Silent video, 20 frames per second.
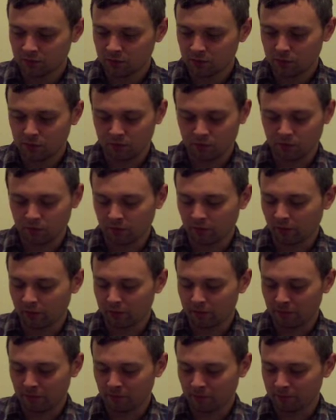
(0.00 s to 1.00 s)
She was going to
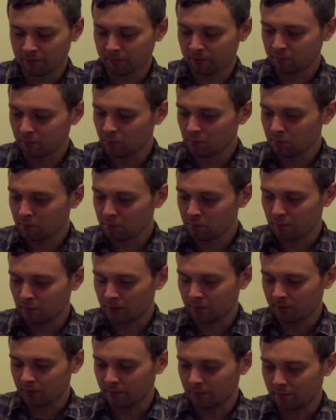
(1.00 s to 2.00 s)
write about him,
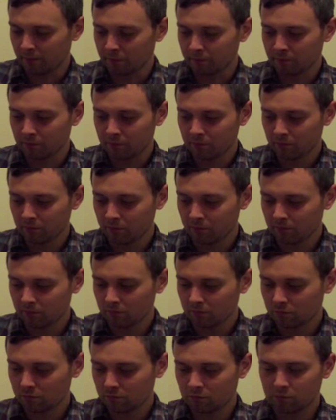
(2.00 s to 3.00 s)
but
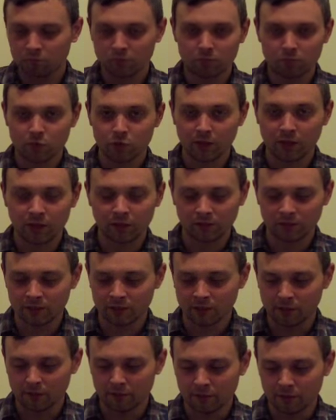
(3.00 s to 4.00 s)
she killed
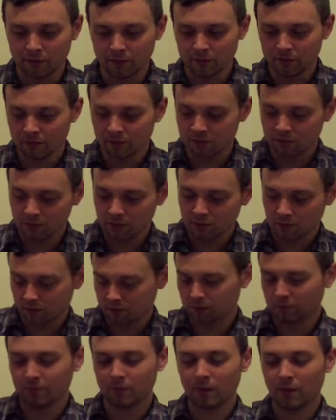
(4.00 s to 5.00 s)
herself first. So
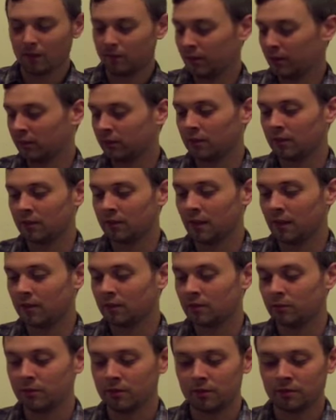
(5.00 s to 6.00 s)
I figured the
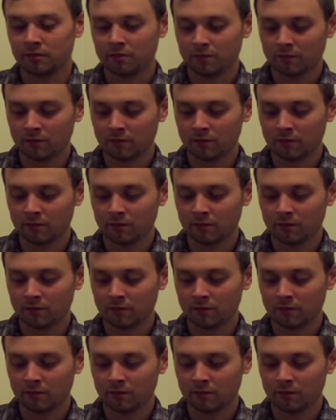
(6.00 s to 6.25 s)
title was